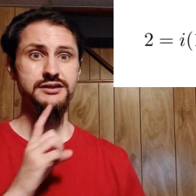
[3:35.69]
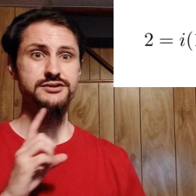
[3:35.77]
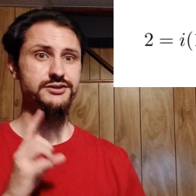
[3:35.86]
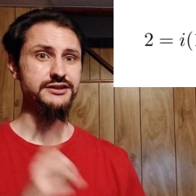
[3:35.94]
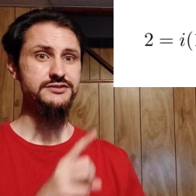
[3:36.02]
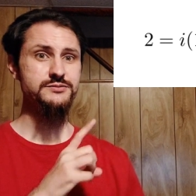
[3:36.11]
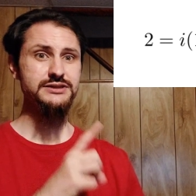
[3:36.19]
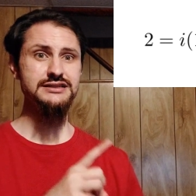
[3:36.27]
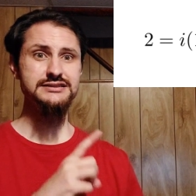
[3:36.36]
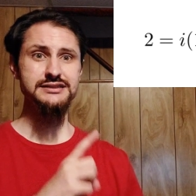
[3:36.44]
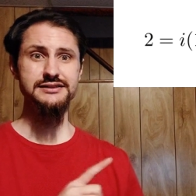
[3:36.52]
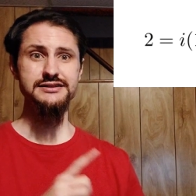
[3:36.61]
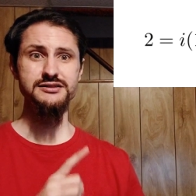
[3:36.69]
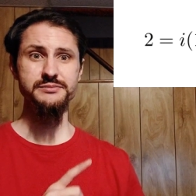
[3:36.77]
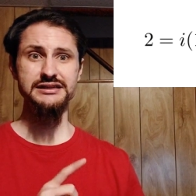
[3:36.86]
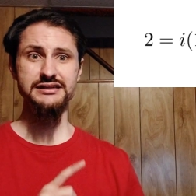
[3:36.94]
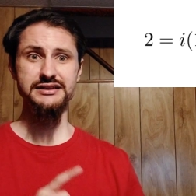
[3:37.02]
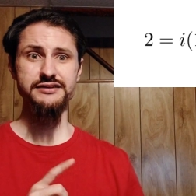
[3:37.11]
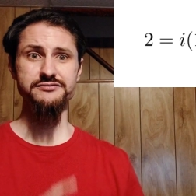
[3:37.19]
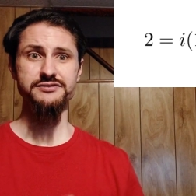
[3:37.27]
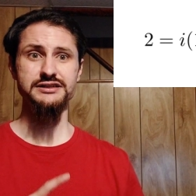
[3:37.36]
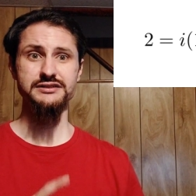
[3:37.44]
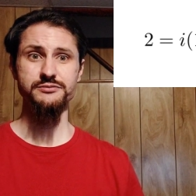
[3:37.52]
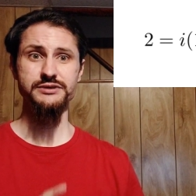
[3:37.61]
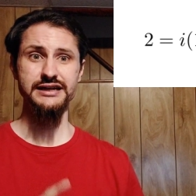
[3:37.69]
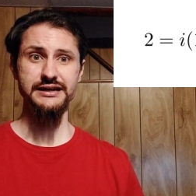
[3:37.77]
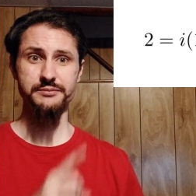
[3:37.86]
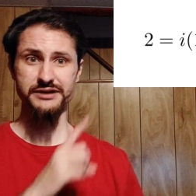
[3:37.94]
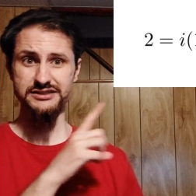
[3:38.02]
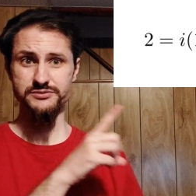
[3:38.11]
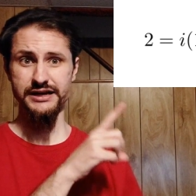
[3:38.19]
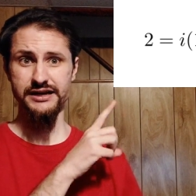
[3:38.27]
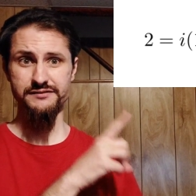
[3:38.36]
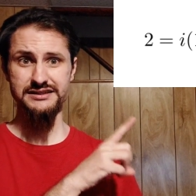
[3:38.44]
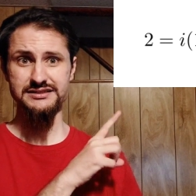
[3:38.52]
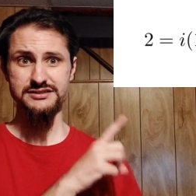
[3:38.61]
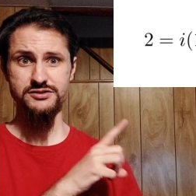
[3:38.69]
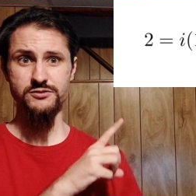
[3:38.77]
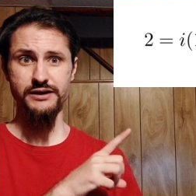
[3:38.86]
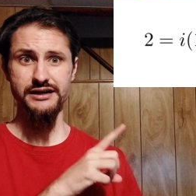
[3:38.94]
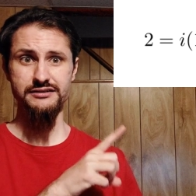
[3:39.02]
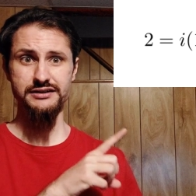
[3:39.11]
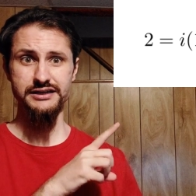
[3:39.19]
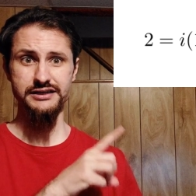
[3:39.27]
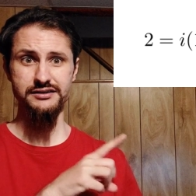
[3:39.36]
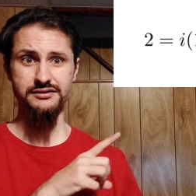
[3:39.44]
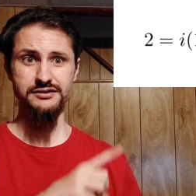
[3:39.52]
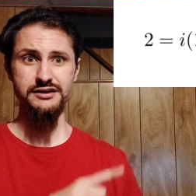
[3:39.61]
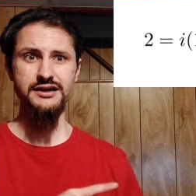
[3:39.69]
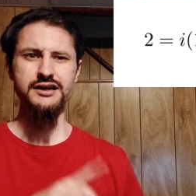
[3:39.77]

So this one is a little bit different because we have this squared here.